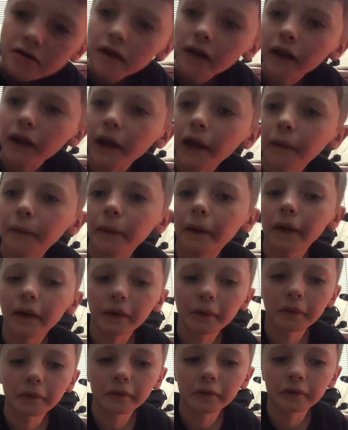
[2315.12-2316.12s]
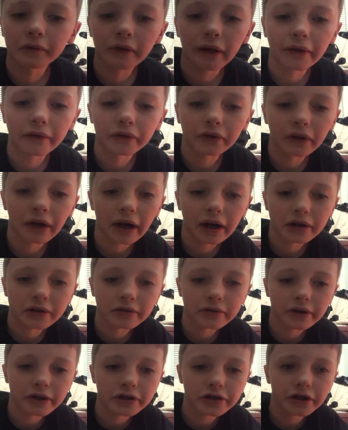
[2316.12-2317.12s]
and then you have your actual
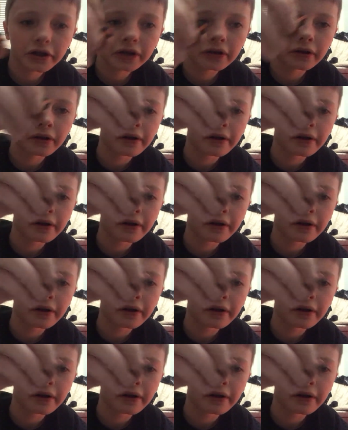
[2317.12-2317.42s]
engine.